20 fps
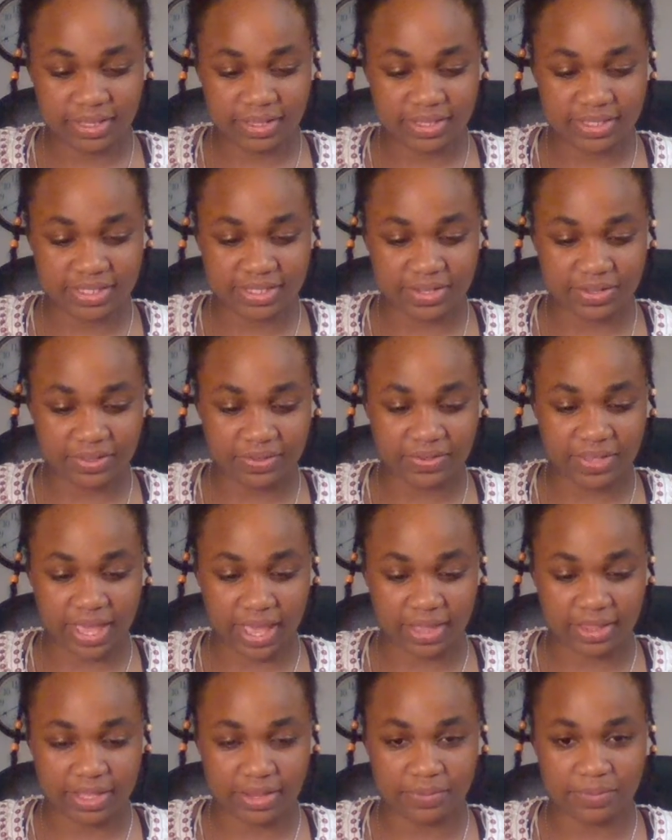So
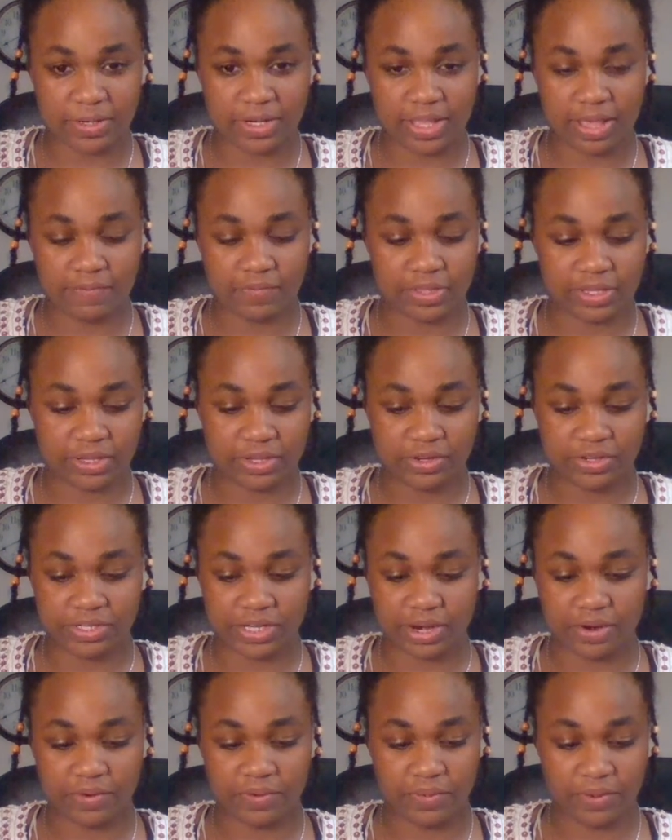yeah, now I'm gonna have a look at your
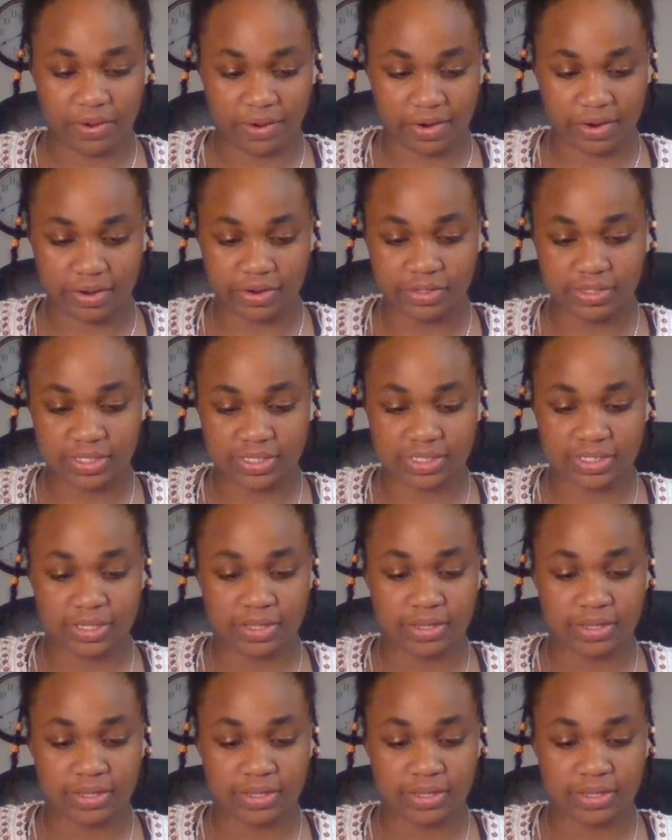tarot cards.